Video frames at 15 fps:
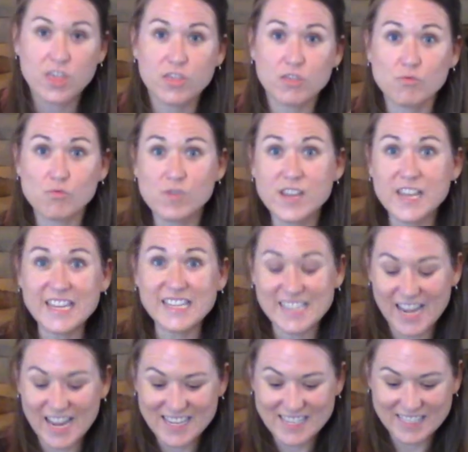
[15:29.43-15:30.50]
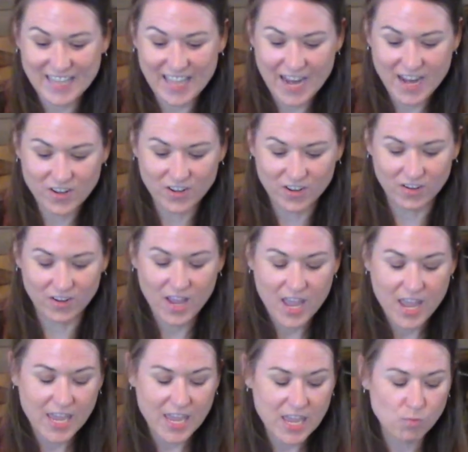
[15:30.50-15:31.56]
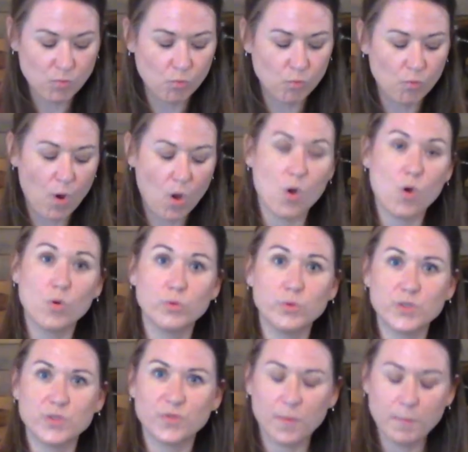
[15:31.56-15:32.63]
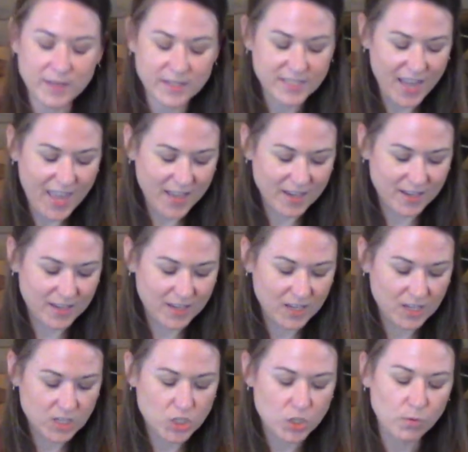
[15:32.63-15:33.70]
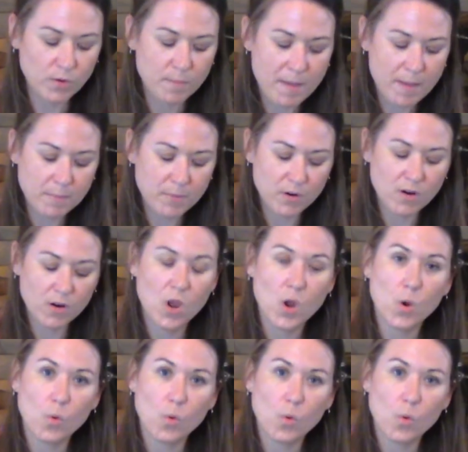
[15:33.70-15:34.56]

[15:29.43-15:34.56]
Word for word: Three days later, he rose from the dead. Do you remember